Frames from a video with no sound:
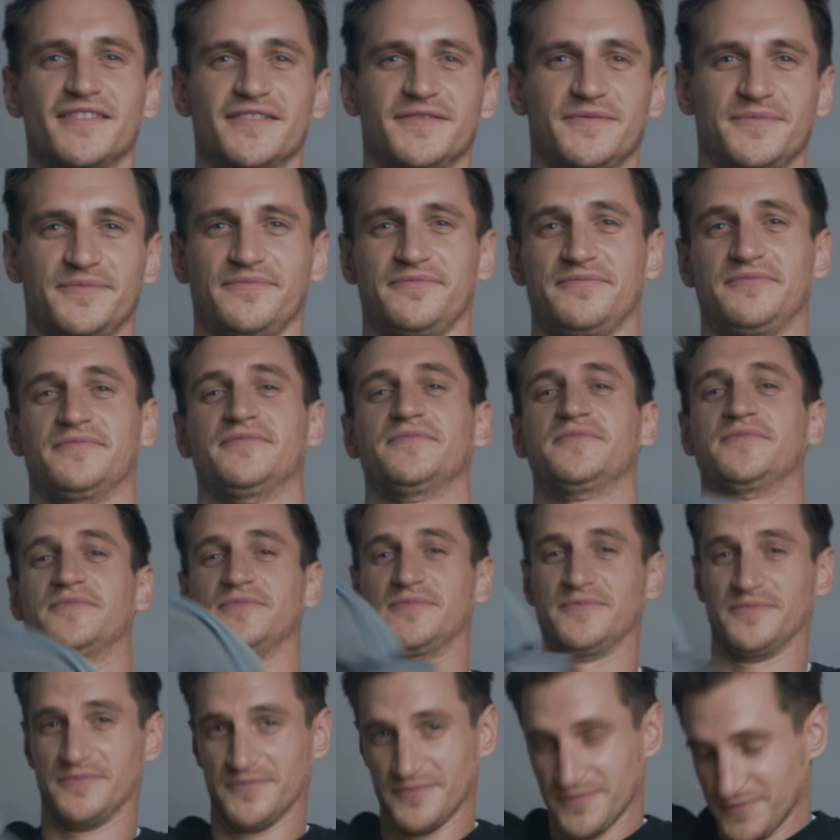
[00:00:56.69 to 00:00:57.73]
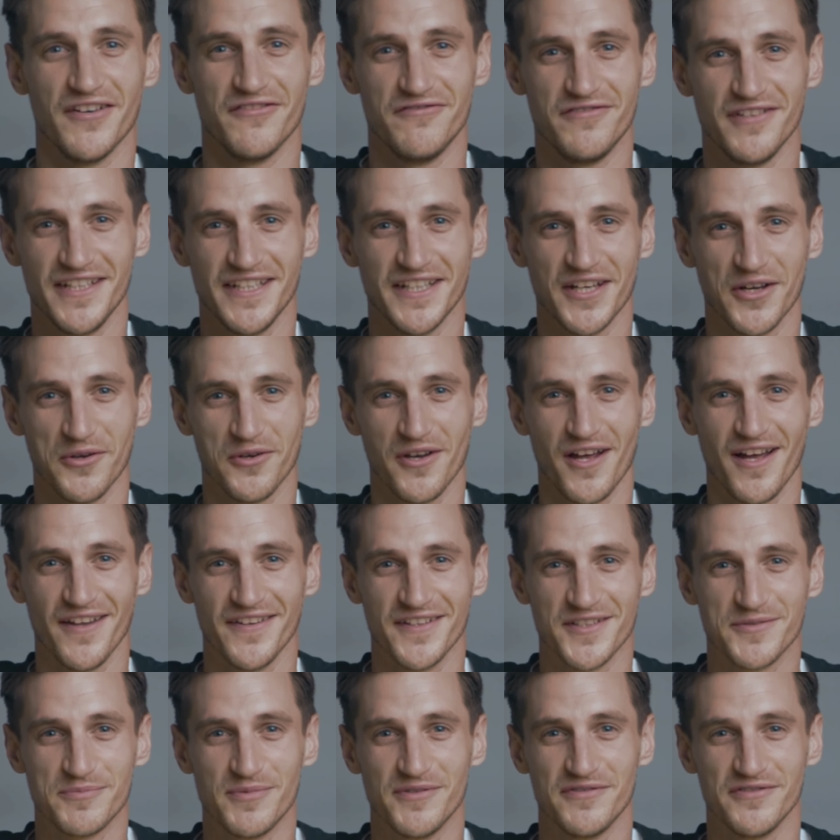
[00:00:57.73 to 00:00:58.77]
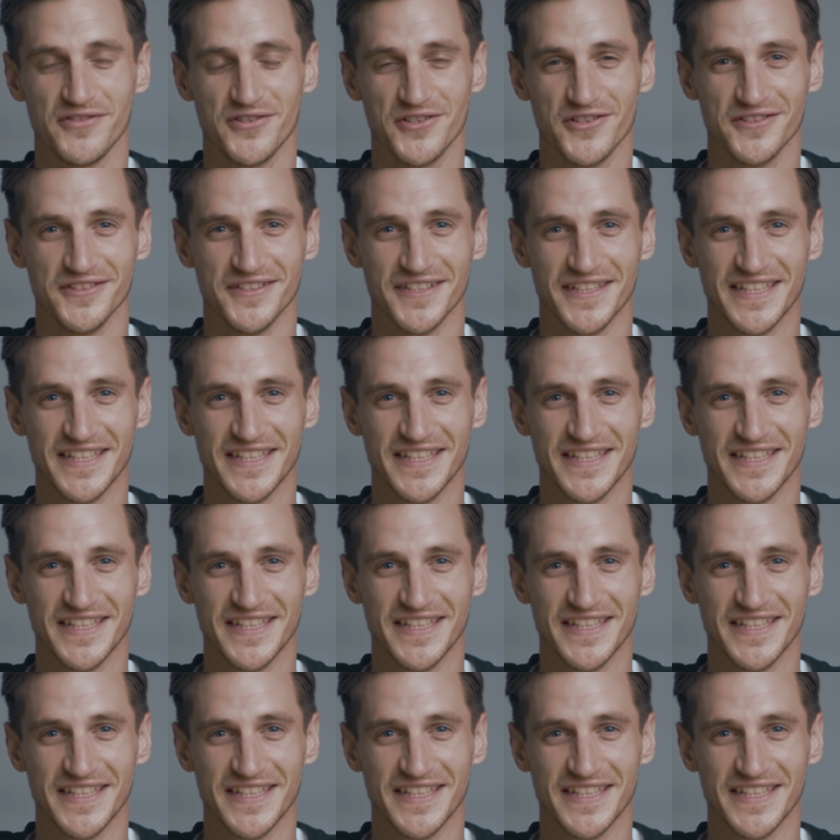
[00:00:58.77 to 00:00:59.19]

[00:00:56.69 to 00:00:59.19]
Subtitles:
I've never done a video like this before.